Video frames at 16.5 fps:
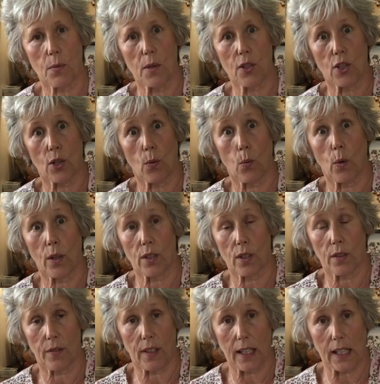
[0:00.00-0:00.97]
which are
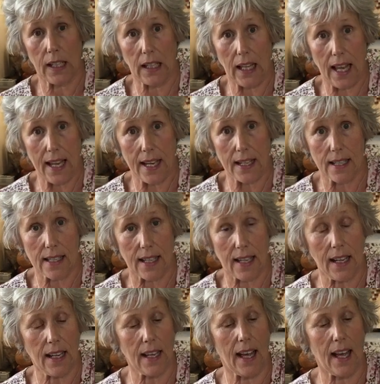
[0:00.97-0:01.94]
wonderfully cleansing,